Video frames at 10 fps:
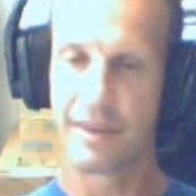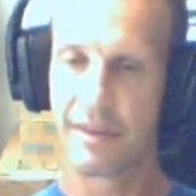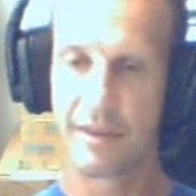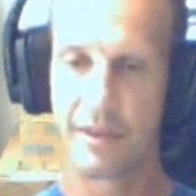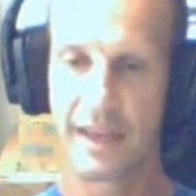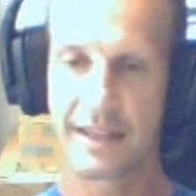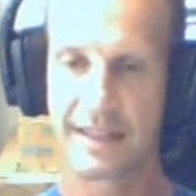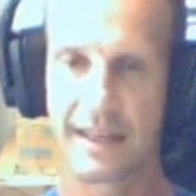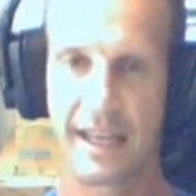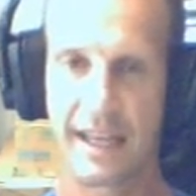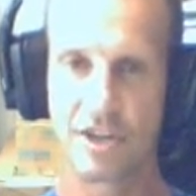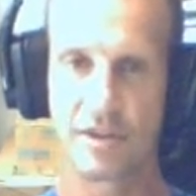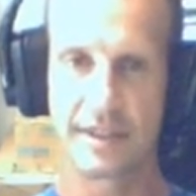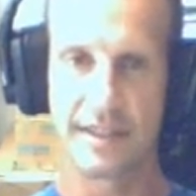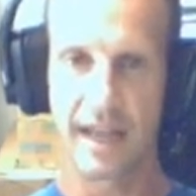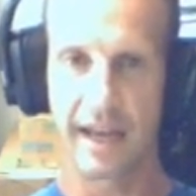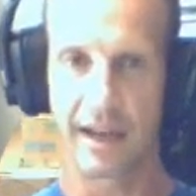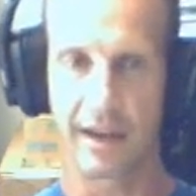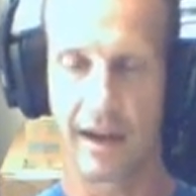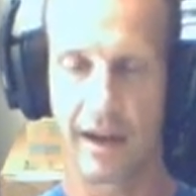The thing is that nature is not a
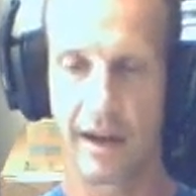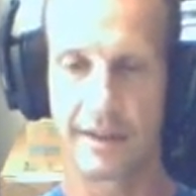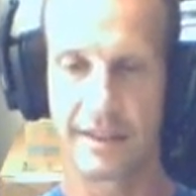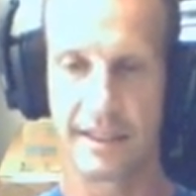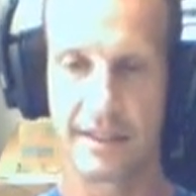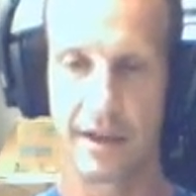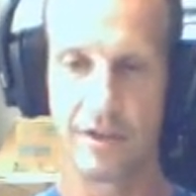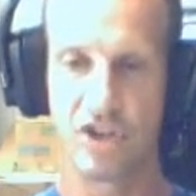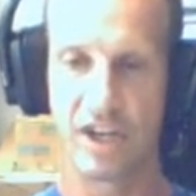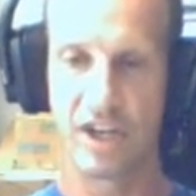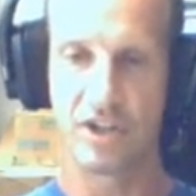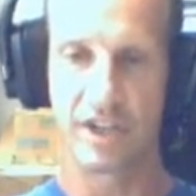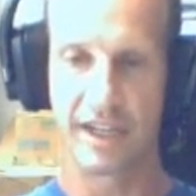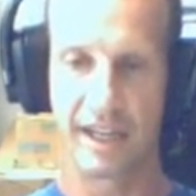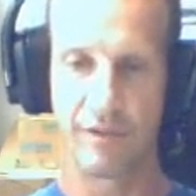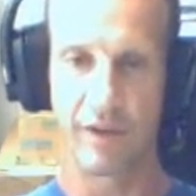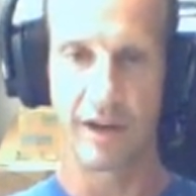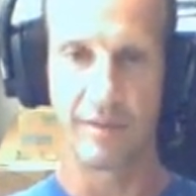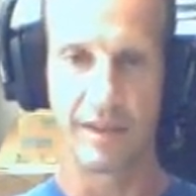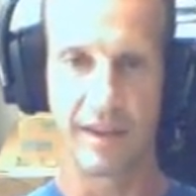constant, unchanging
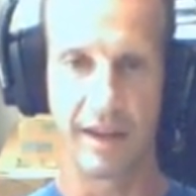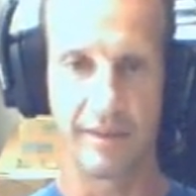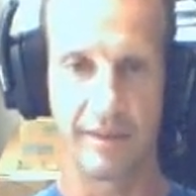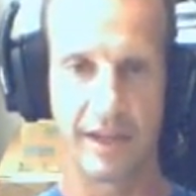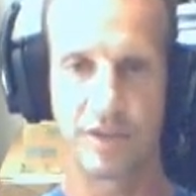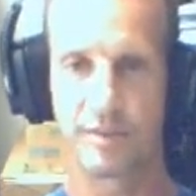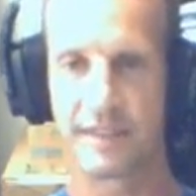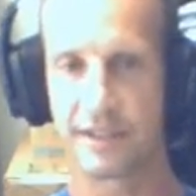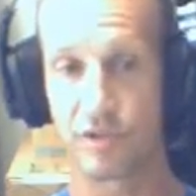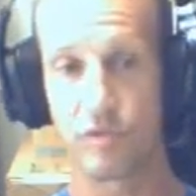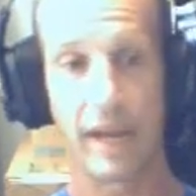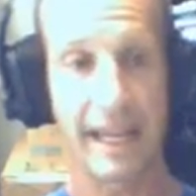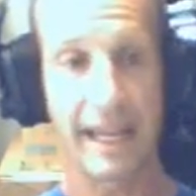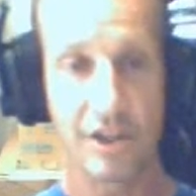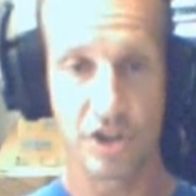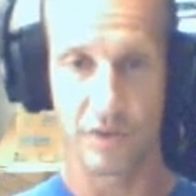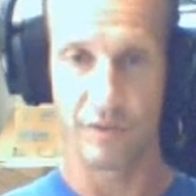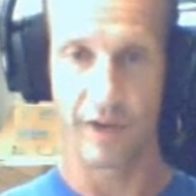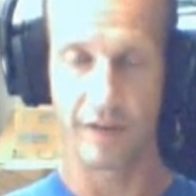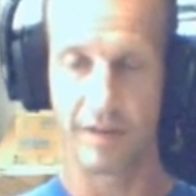environment. Nature presents a range of
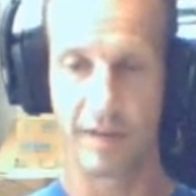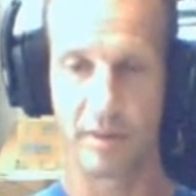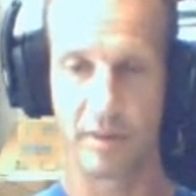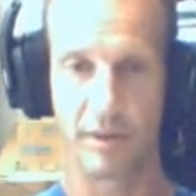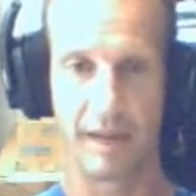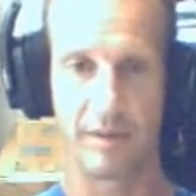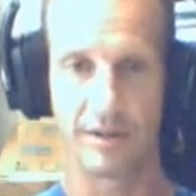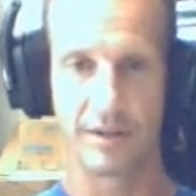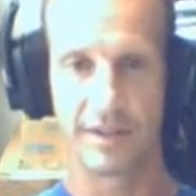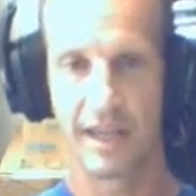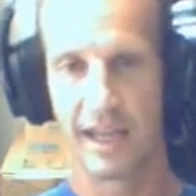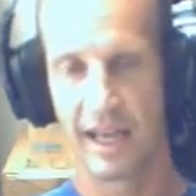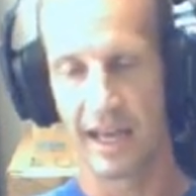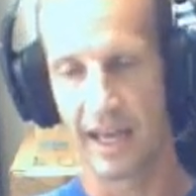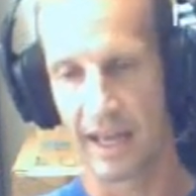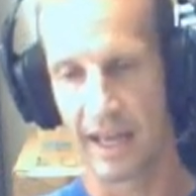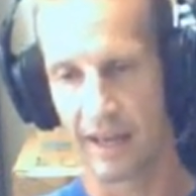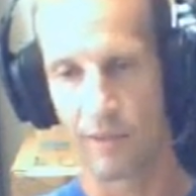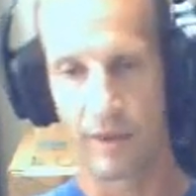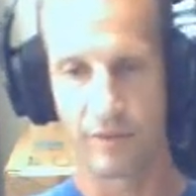environmental parameters.
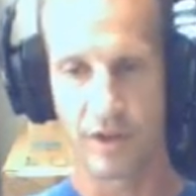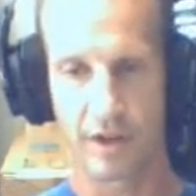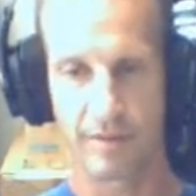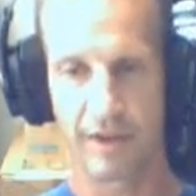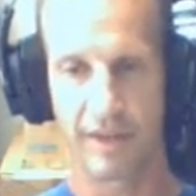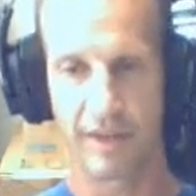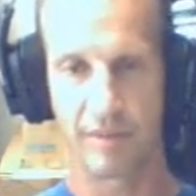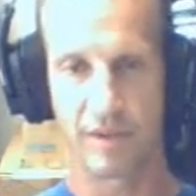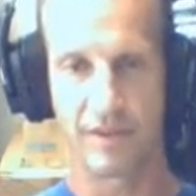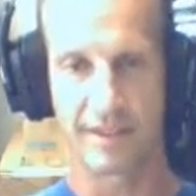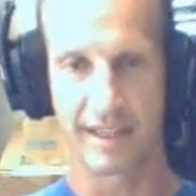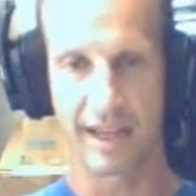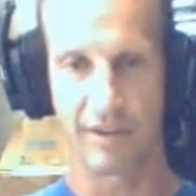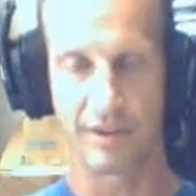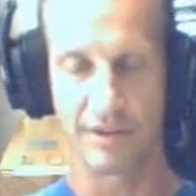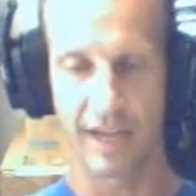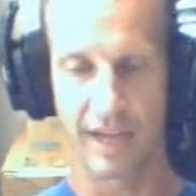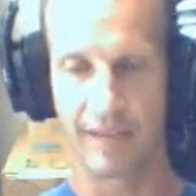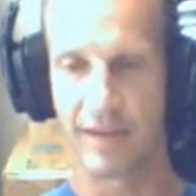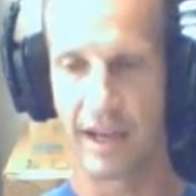We've talked about that previously, how there's
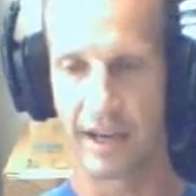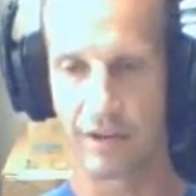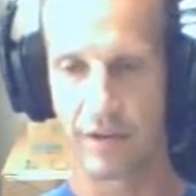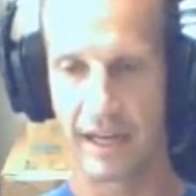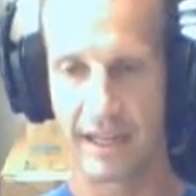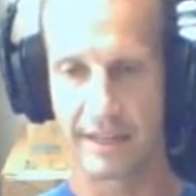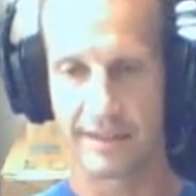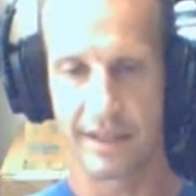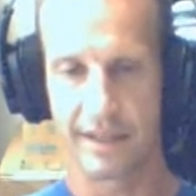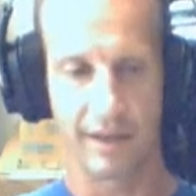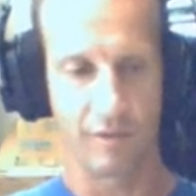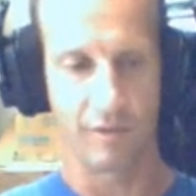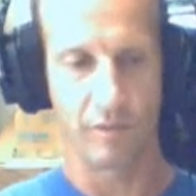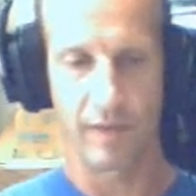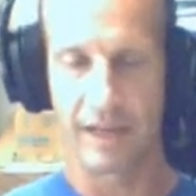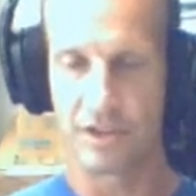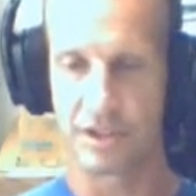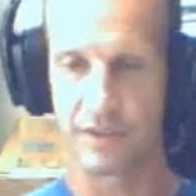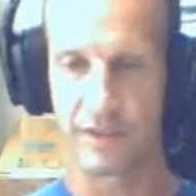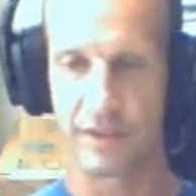abiotic gradients, ranges
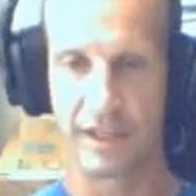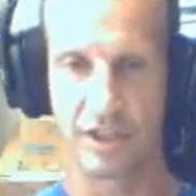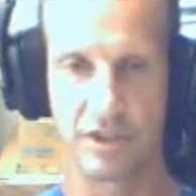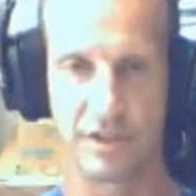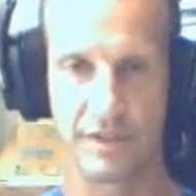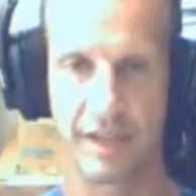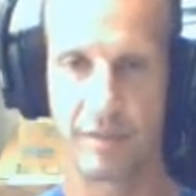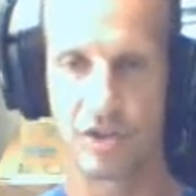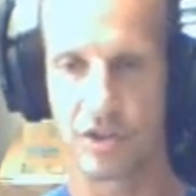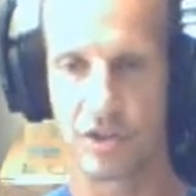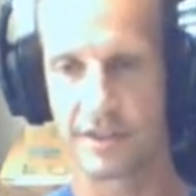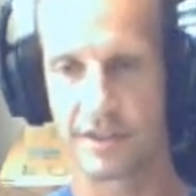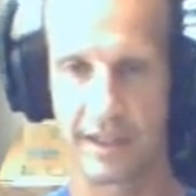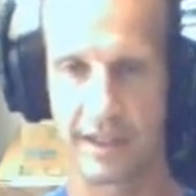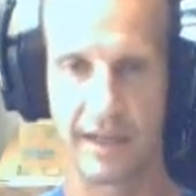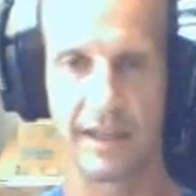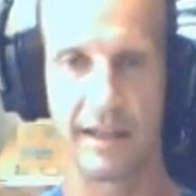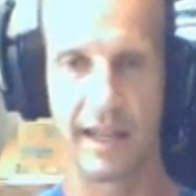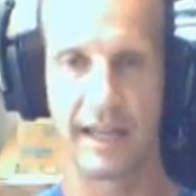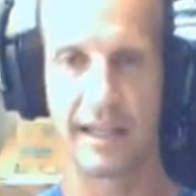of conditions of temperature, salinity,
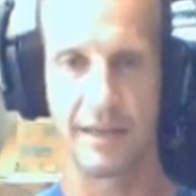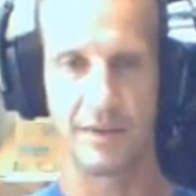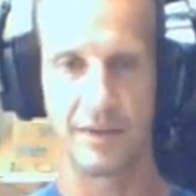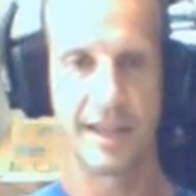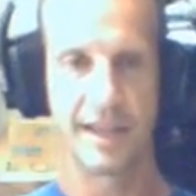light levels,